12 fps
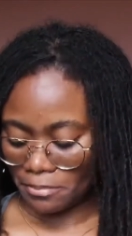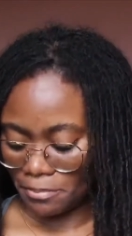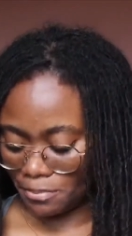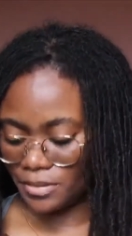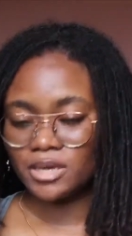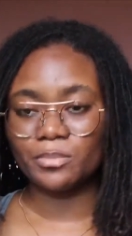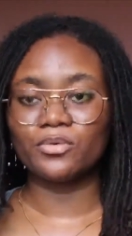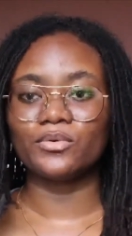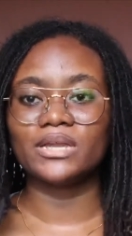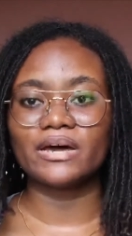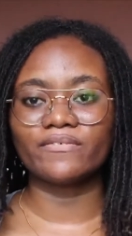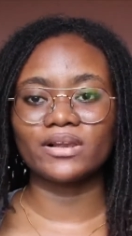people would
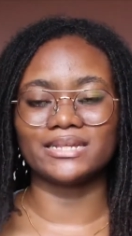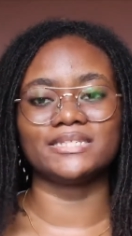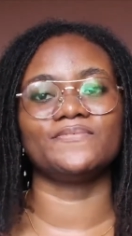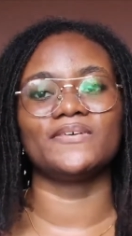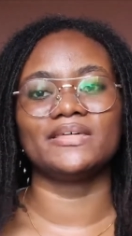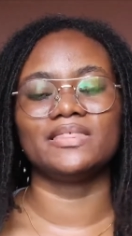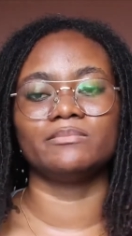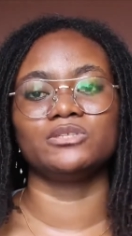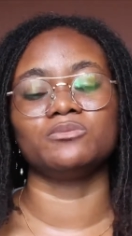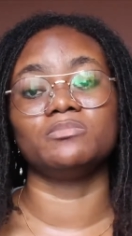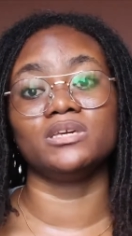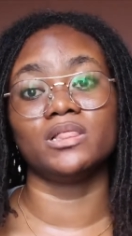have classified them to
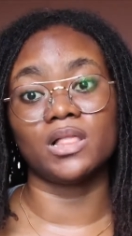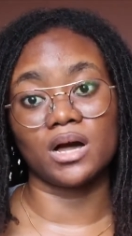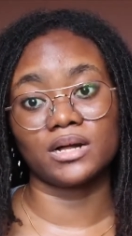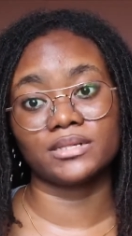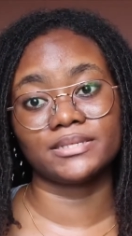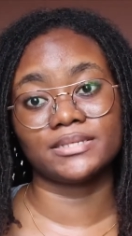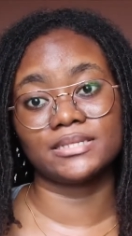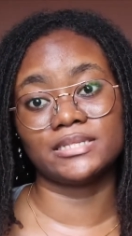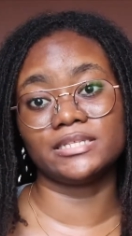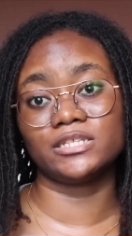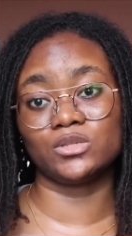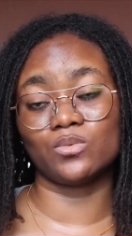be locks.
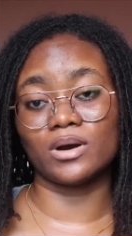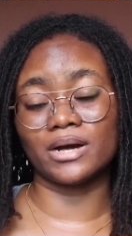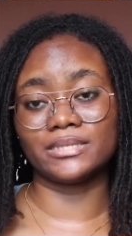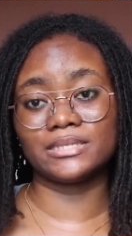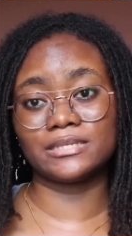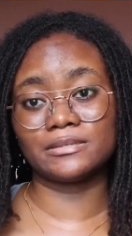This is what